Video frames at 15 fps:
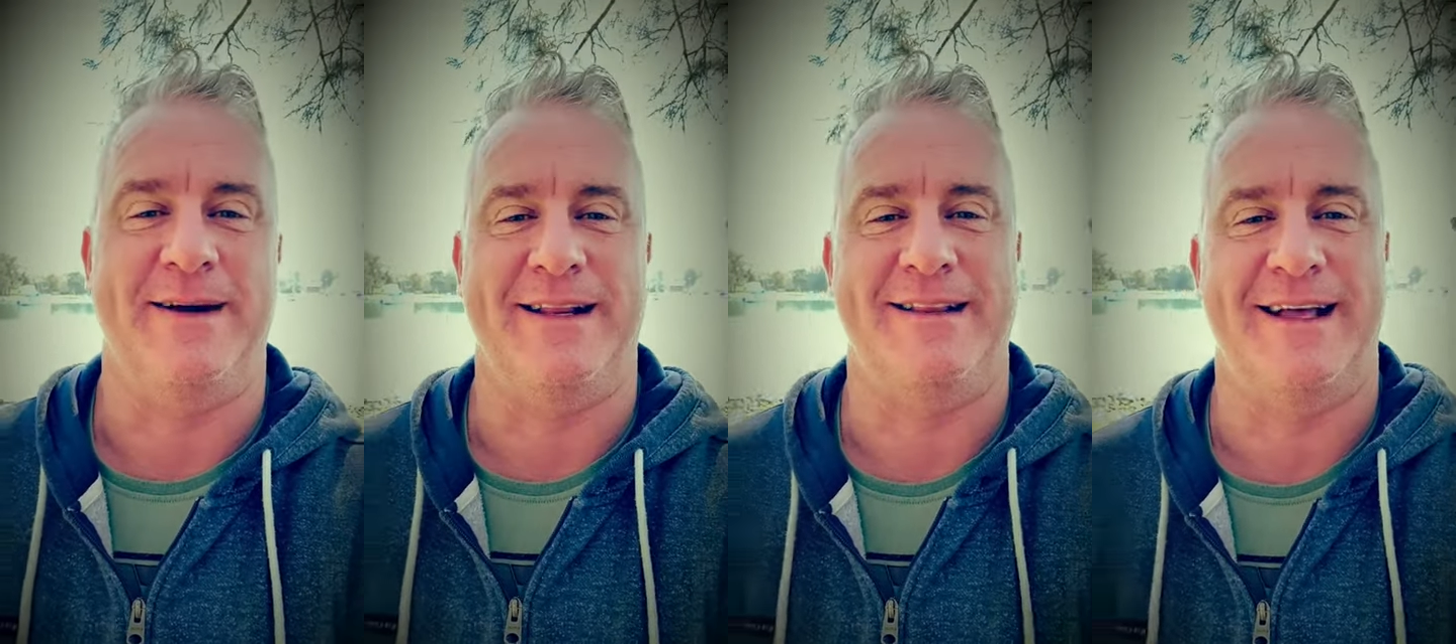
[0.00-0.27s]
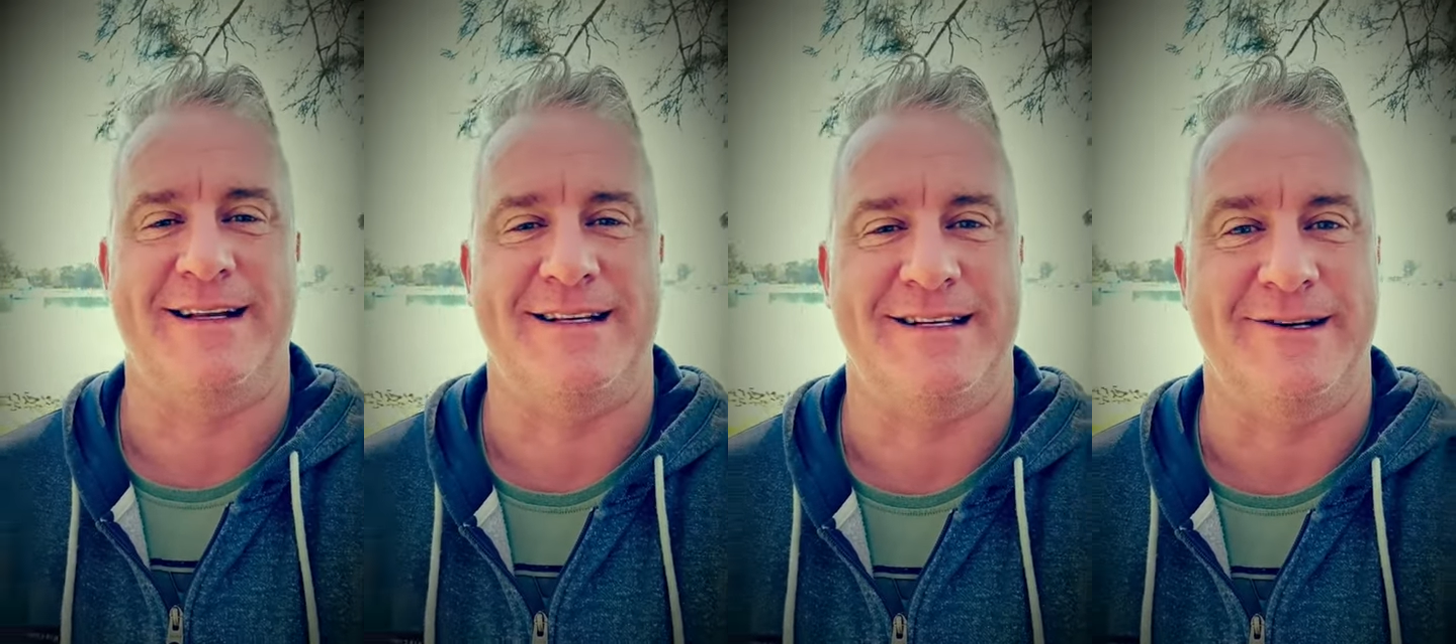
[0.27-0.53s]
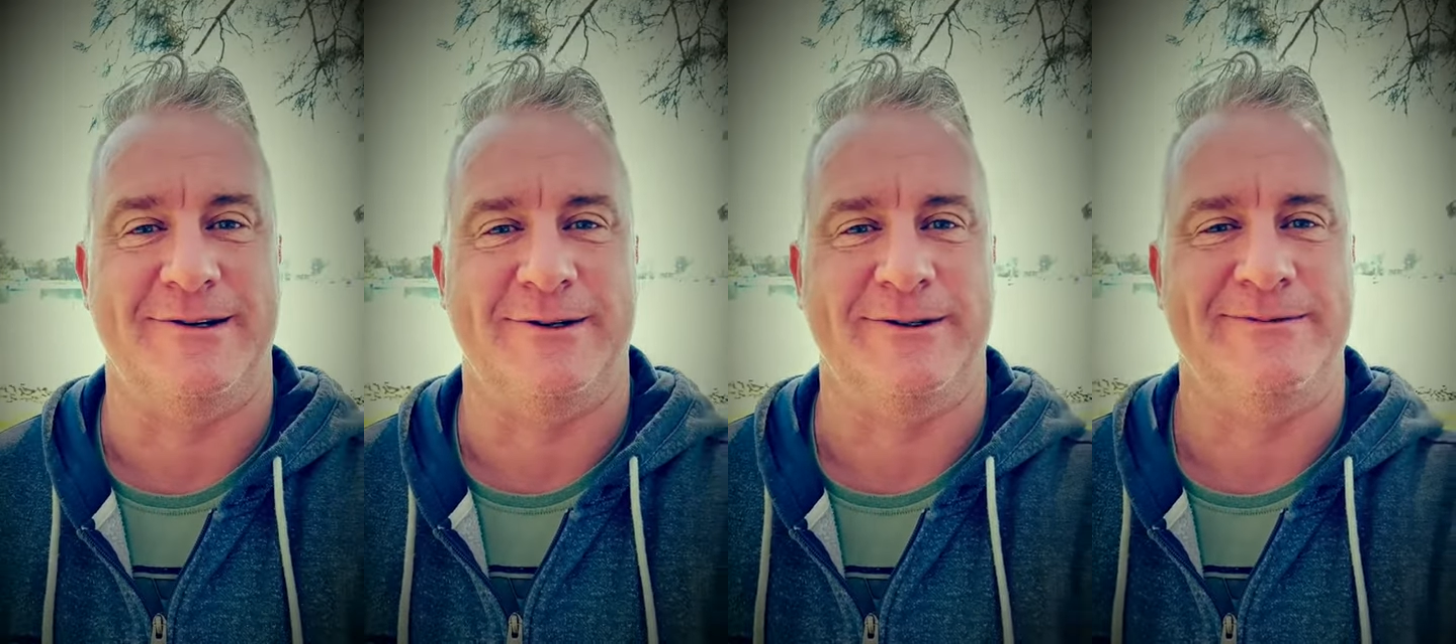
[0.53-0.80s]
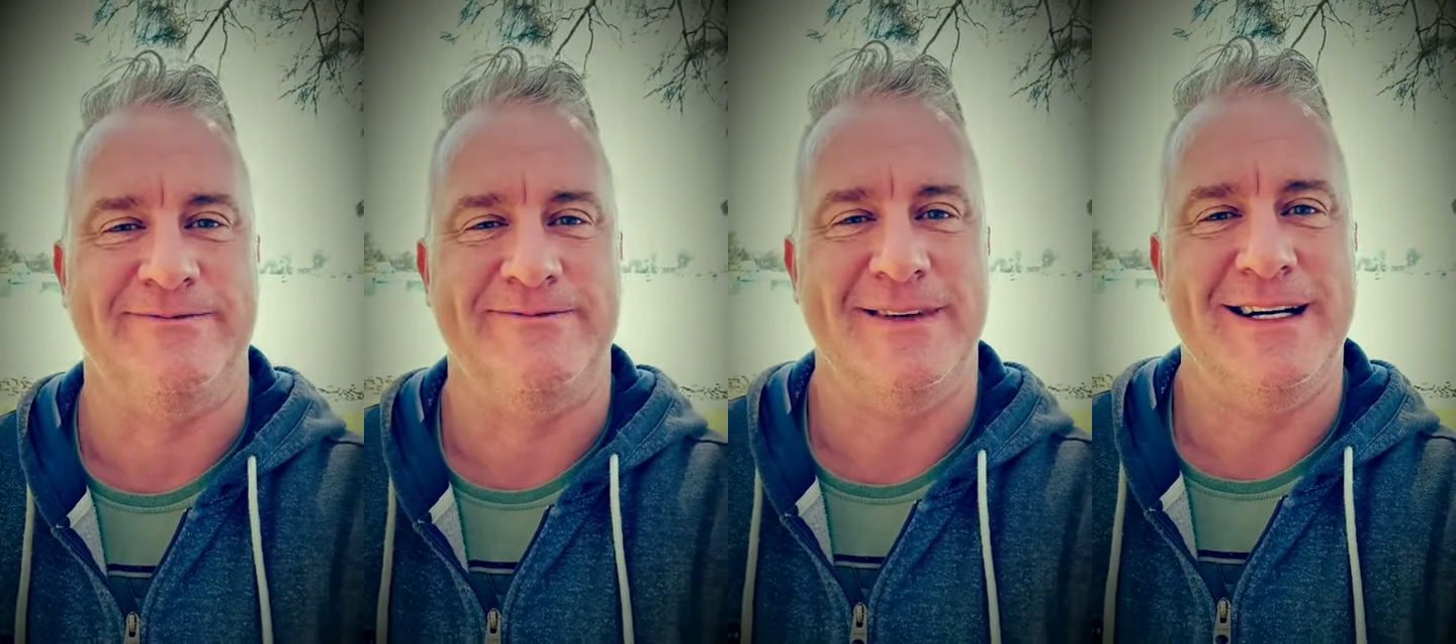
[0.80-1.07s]
but that's still,
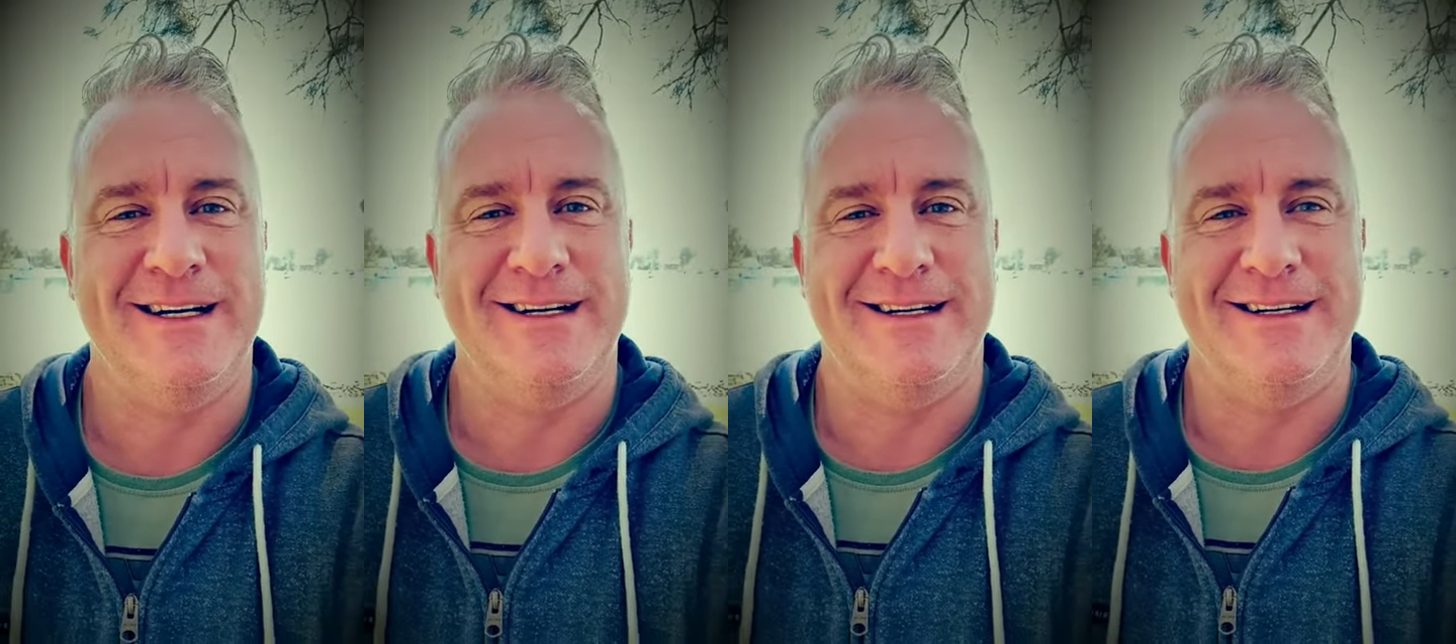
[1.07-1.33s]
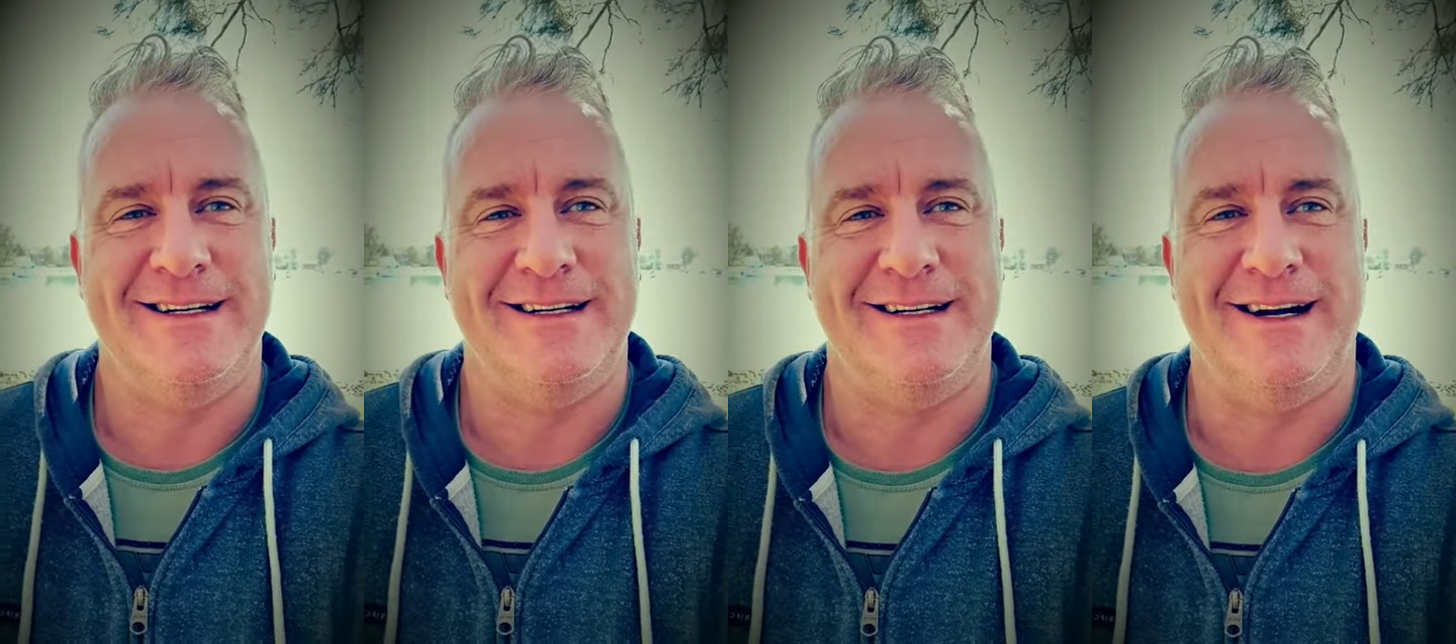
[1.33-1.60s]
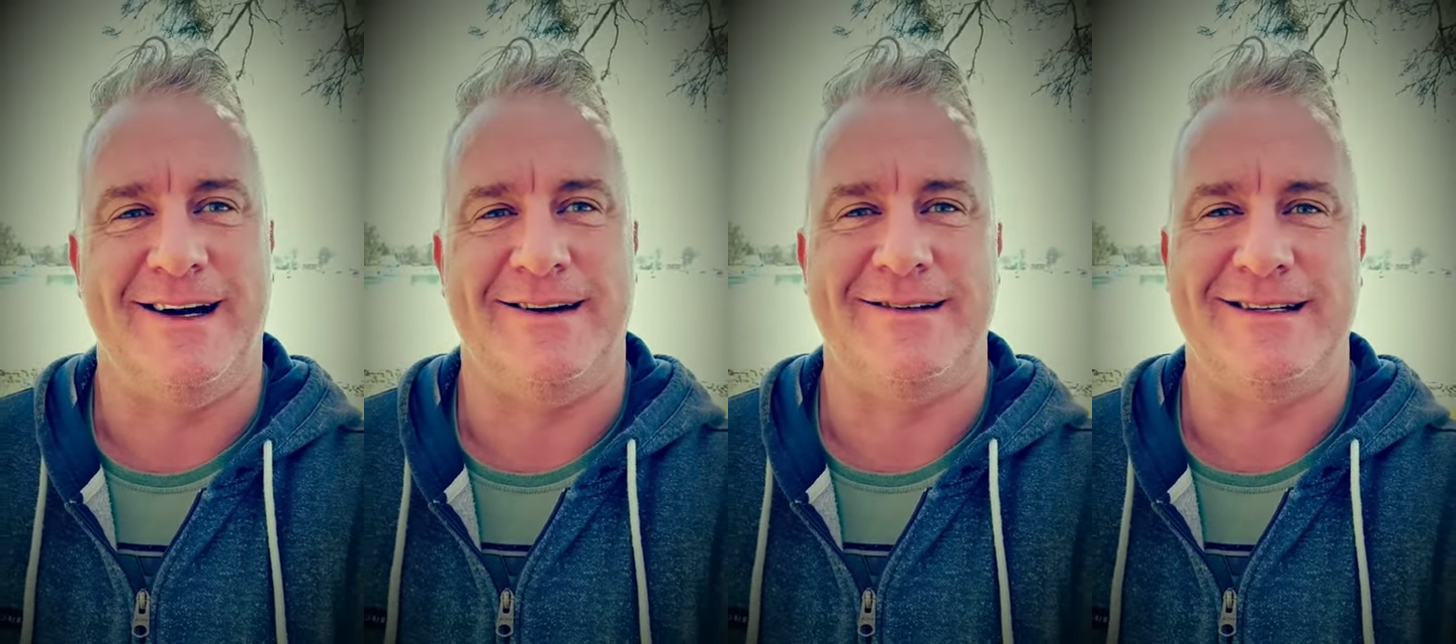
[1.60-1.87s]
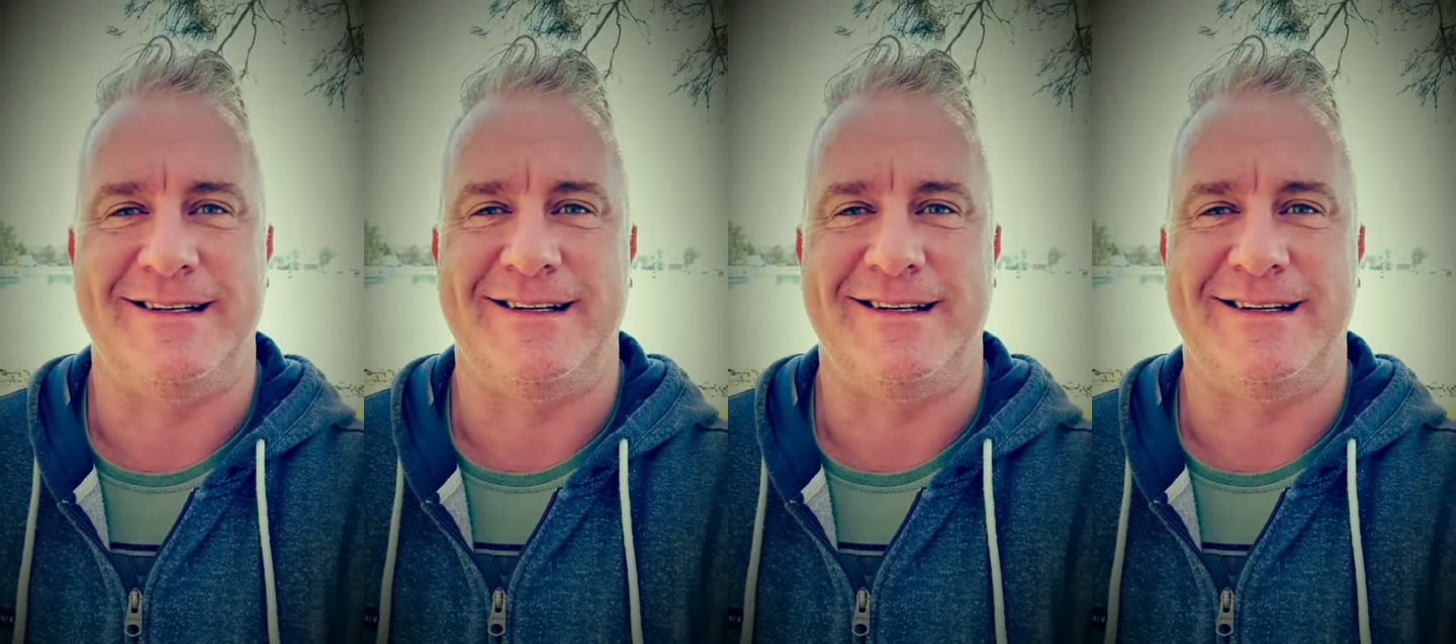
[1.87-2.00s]
you know,